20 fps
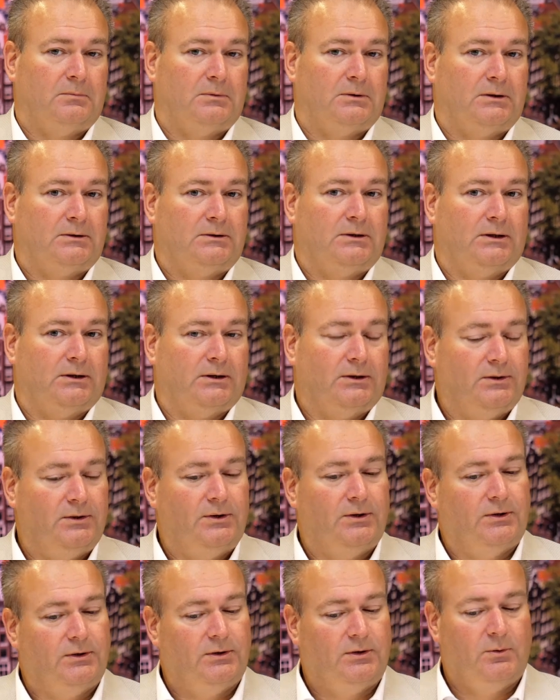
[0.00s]

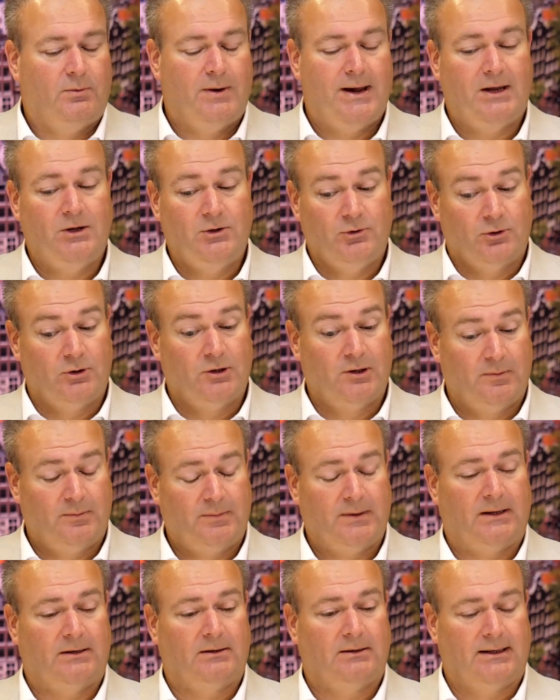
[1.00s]
the way Europe
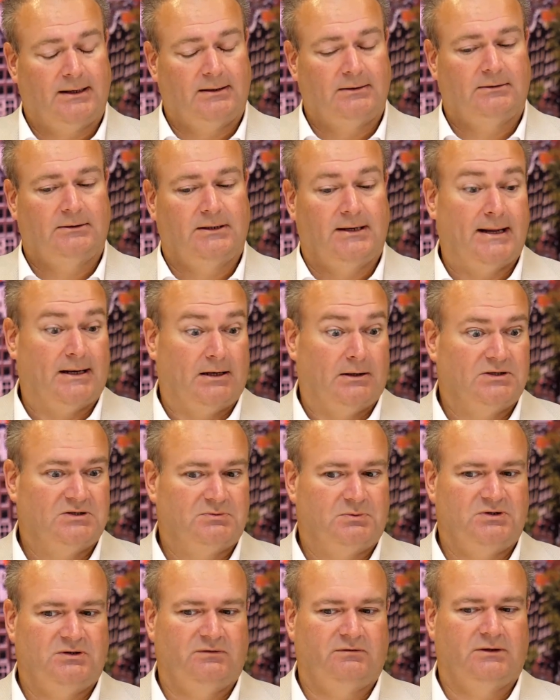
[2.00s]
and the Netherlands
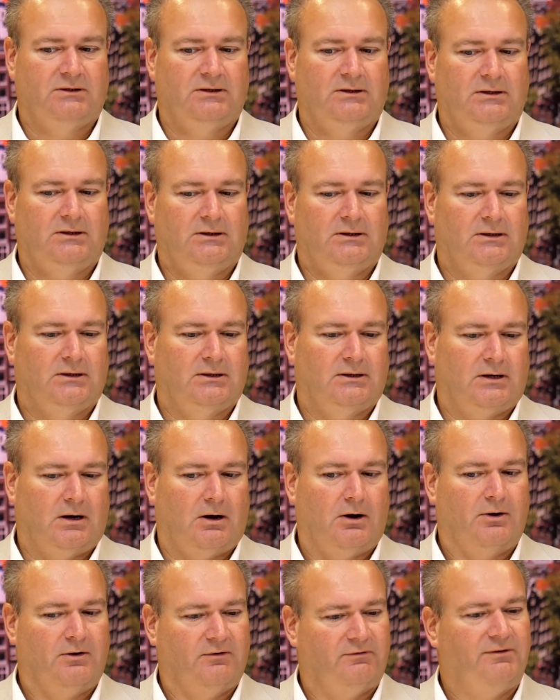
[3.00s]
specifically
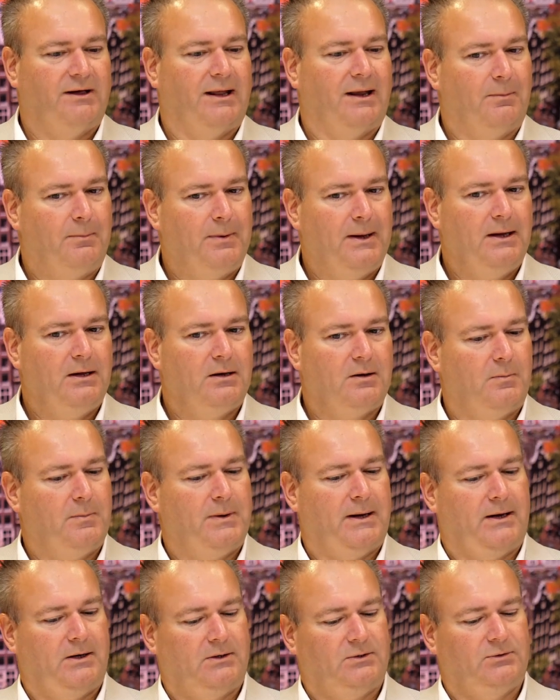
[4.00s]
are developing
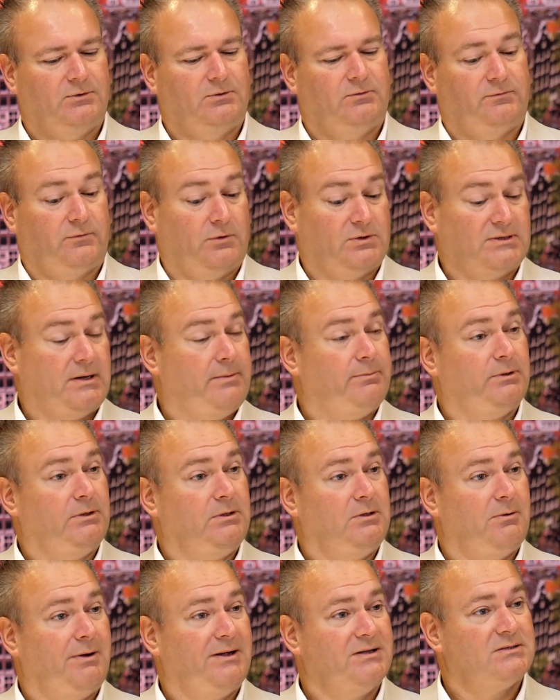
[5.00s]
compared to, for example, the
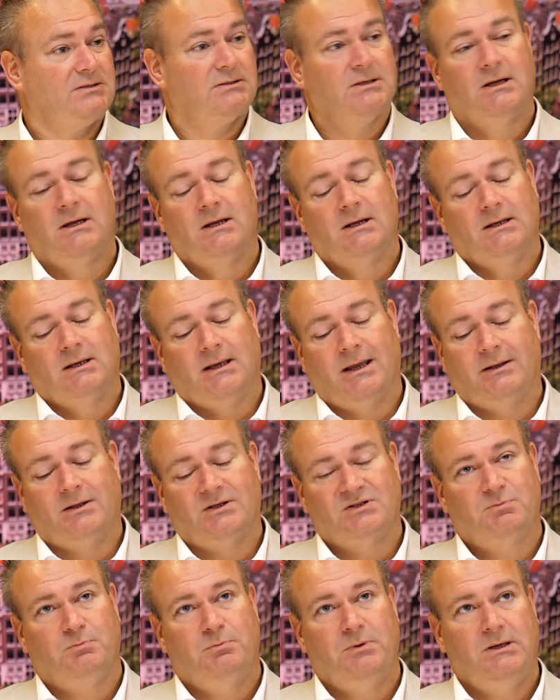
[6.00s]
US, and the
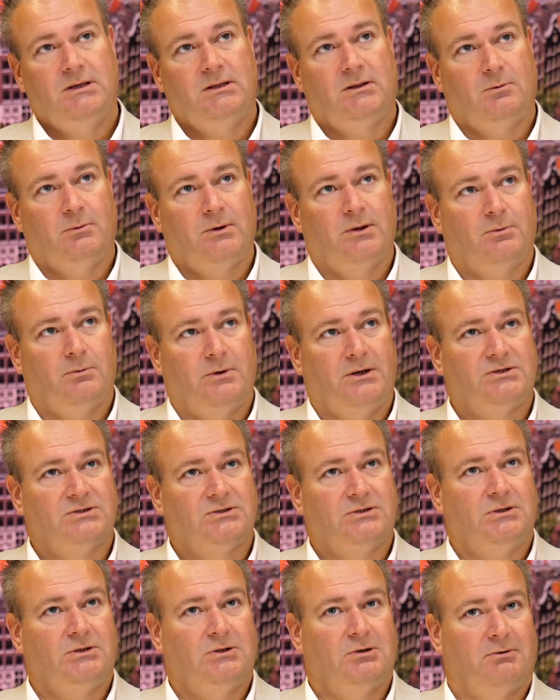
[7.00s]
speed with
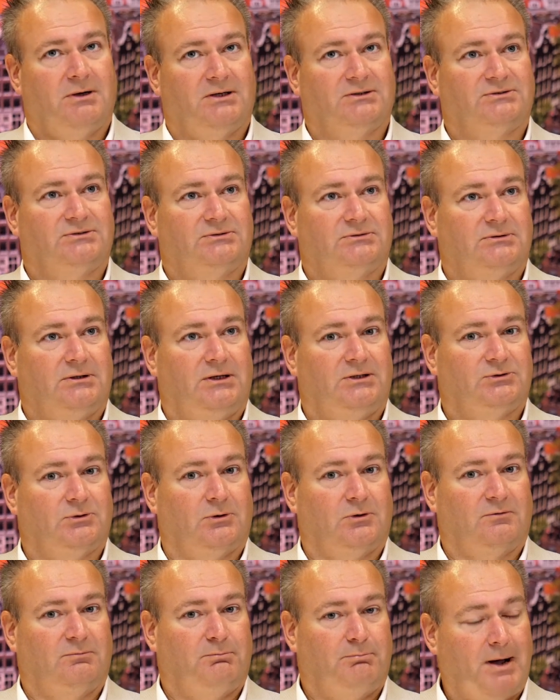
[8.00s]
which the US is
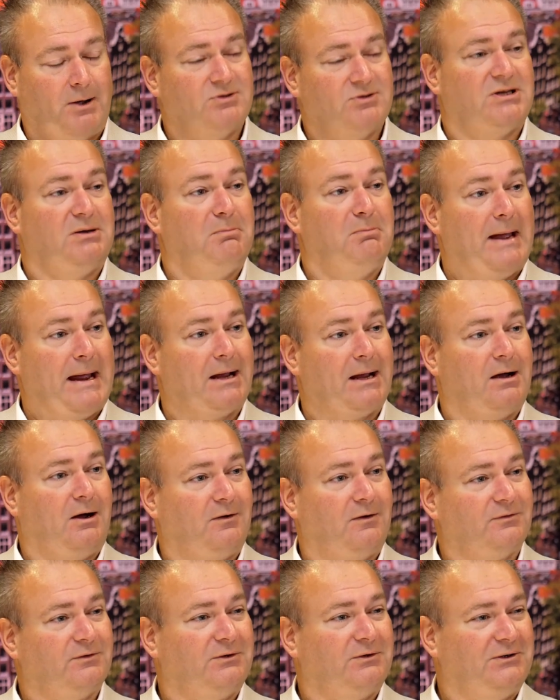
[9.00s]
sort of bouncing back
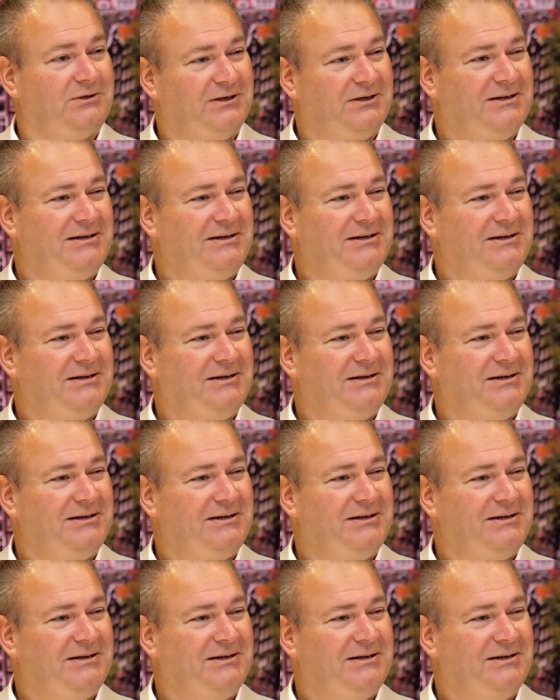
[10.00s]
after